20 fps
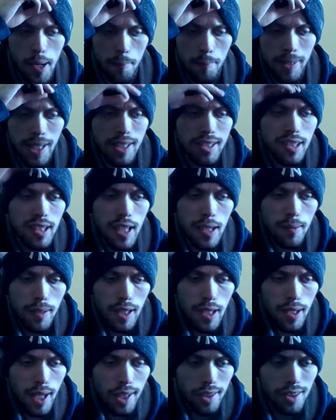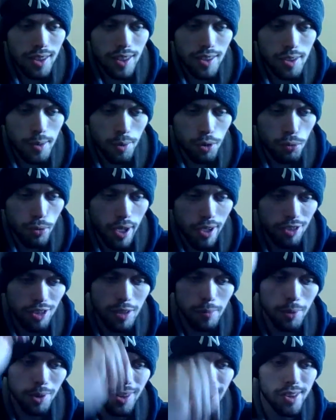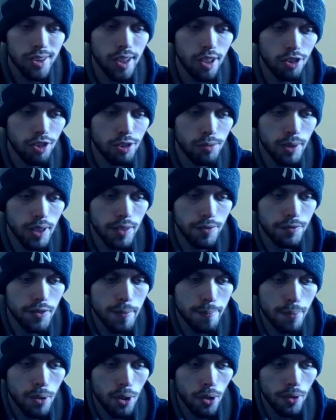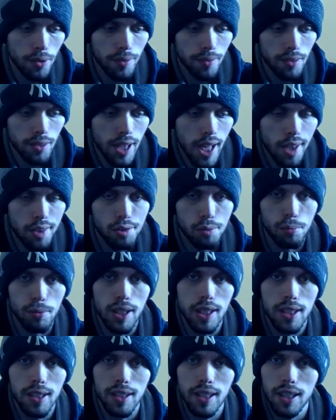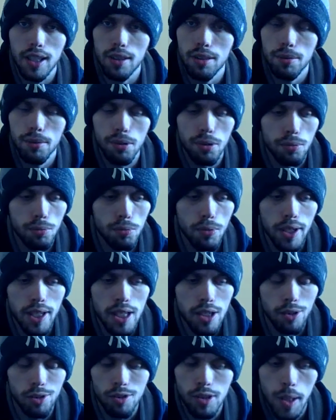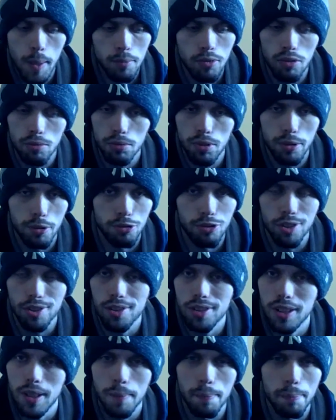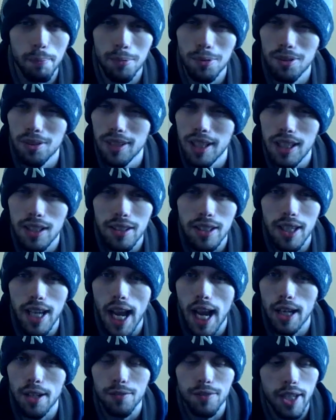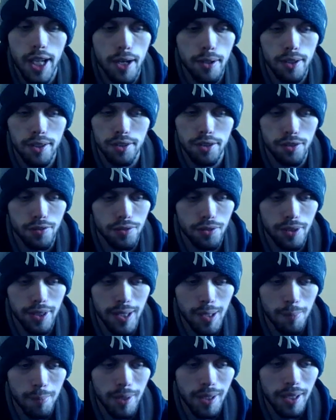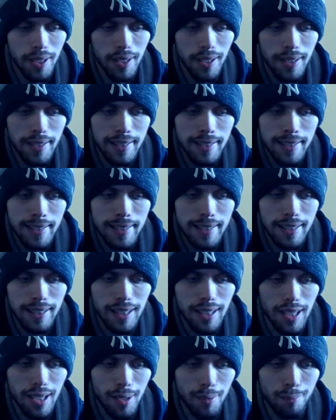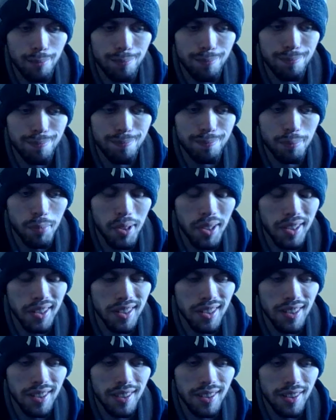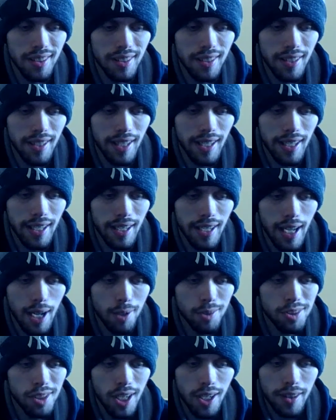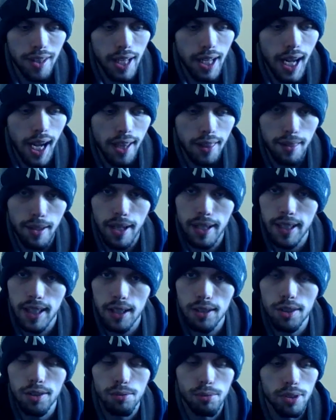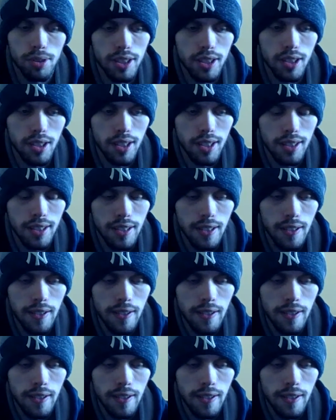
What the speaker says: He has some questionable decisions with the football last week. Like, he threw one interception where it was just completely out of character for him. But outside of that, I thought he looked really good.